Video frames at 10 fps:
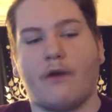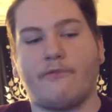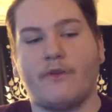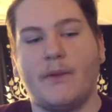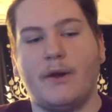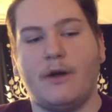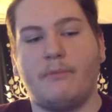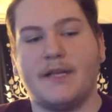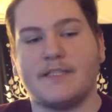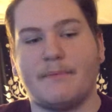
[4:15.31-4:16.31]
our free
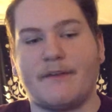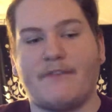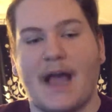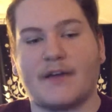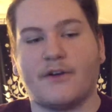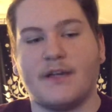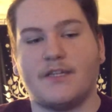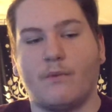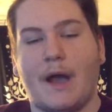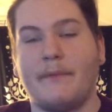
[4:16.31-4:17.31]
will plays a big factor
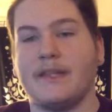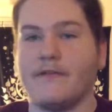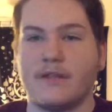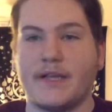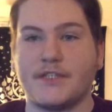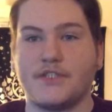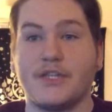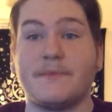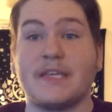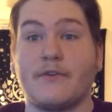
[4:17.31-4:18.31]
into why we leave
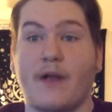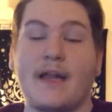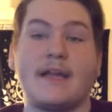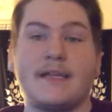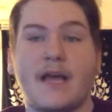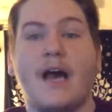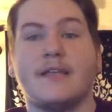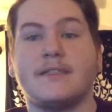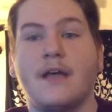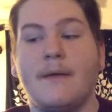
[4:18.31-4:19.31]
relationships, and granted it
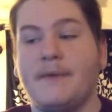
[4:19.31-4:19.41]
does,